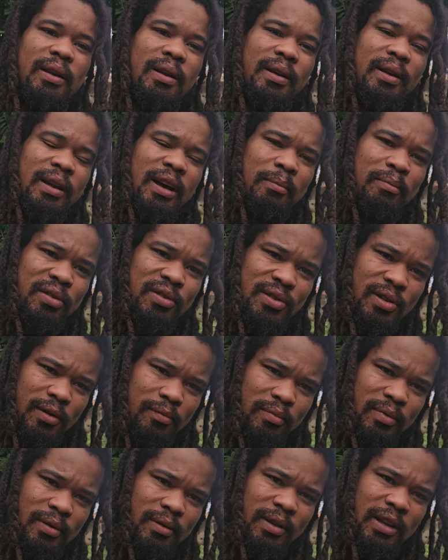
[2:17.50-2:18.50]
Numbers
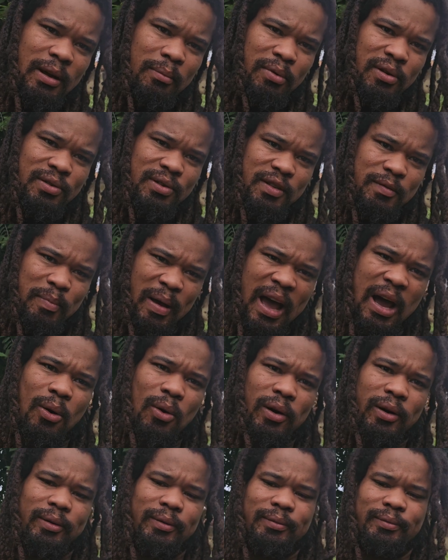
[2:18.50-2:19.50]
is
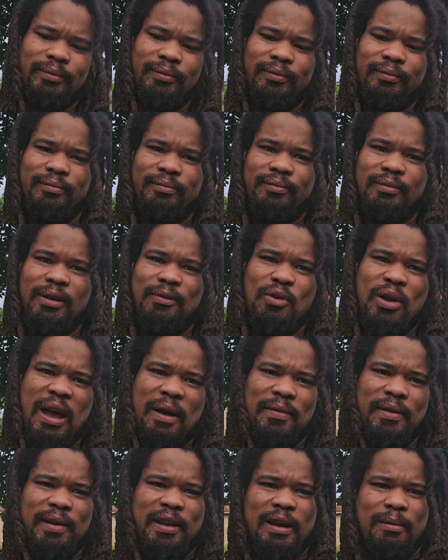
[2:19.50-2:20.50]
power. If you
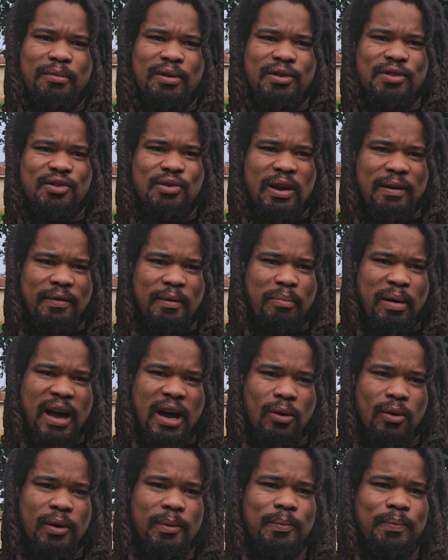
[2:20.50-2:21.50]
have the numbers, you have the
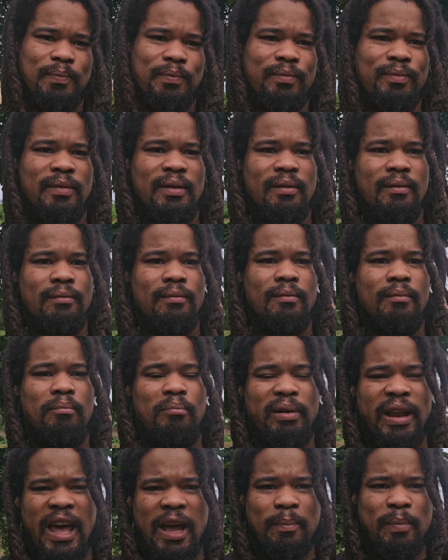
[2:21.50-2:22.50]
power.
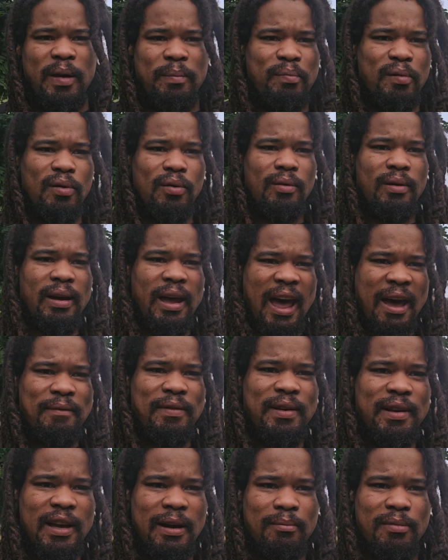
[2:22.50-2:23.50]
Black people have
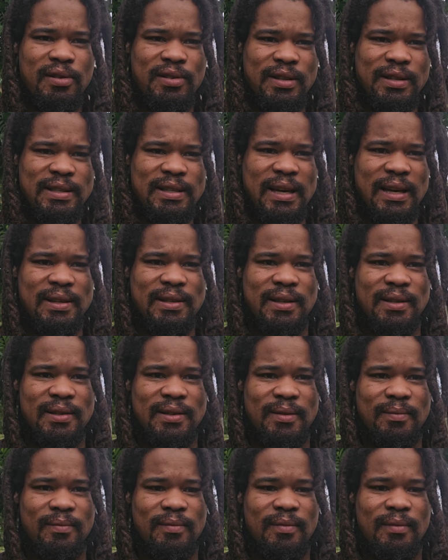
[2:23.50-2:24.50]
the numbers in
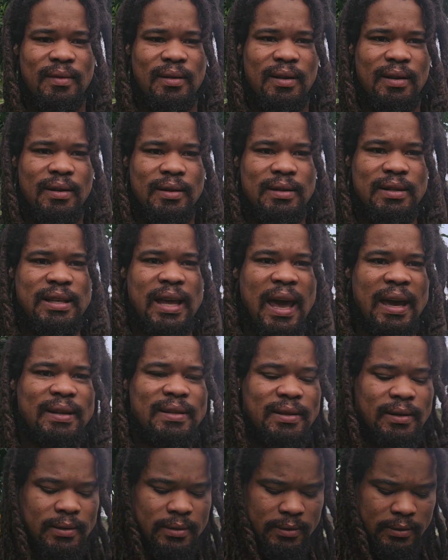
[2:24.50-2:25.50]
Texas.
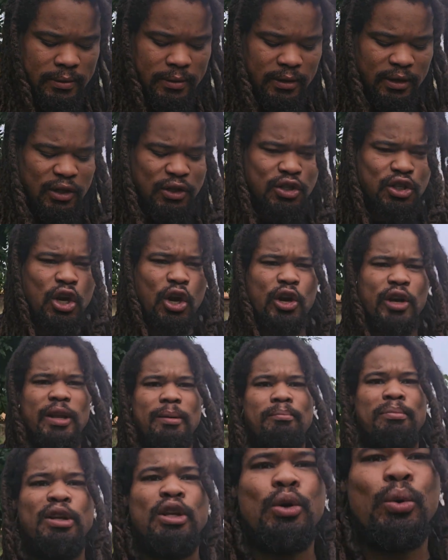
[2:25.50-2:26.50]
Texas is
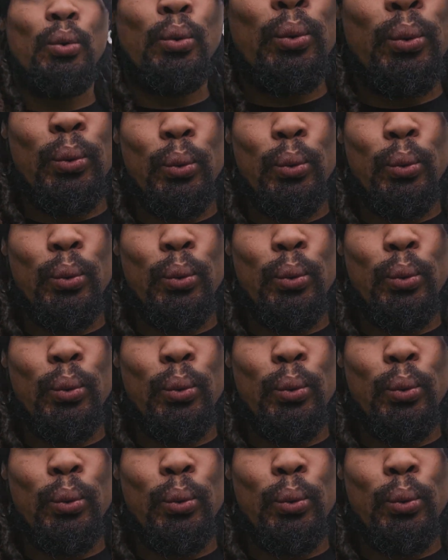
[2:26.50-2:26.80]
turning blue